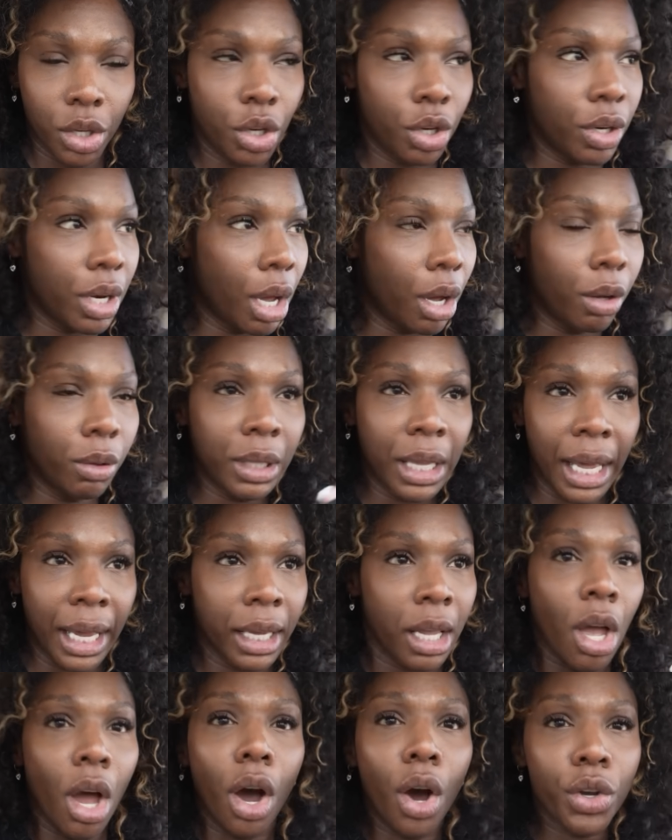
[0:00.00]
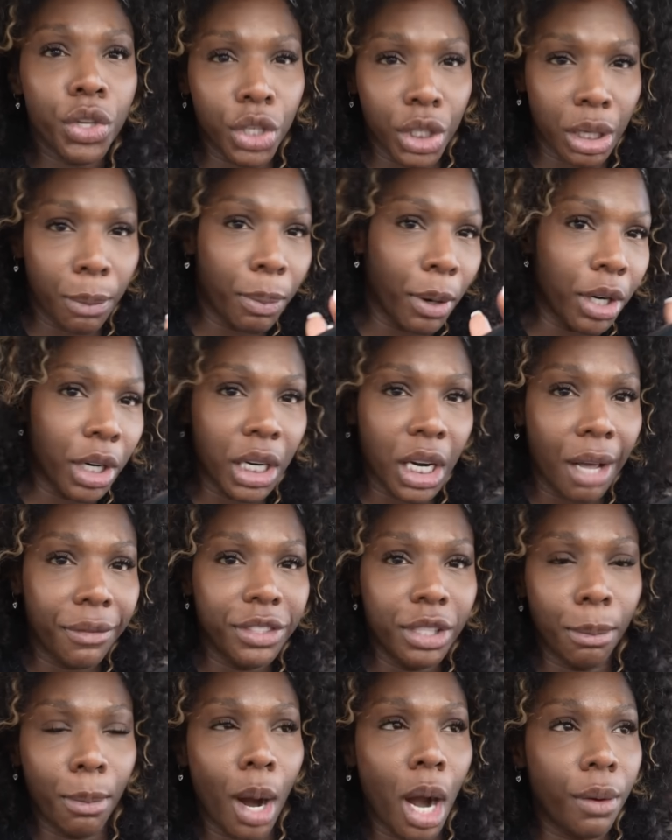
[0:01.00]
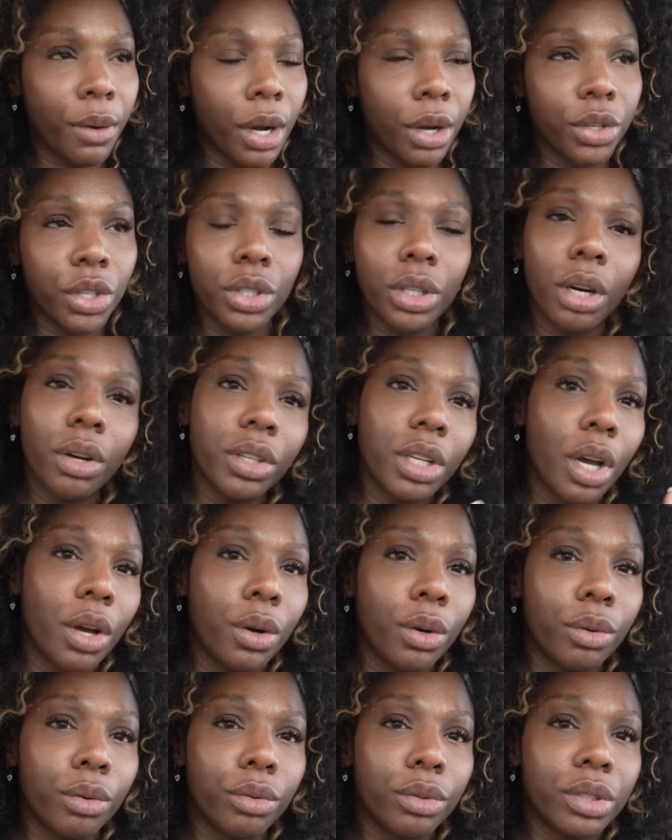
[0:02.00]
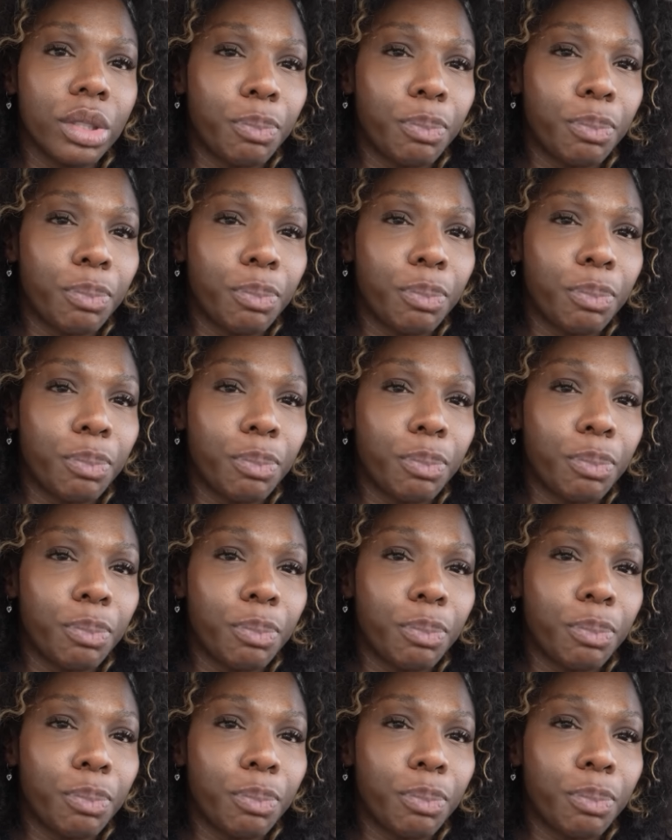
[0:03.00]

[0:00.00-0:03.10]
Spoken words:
Like, oh, you're going to burn it off tomorrow. You don't know.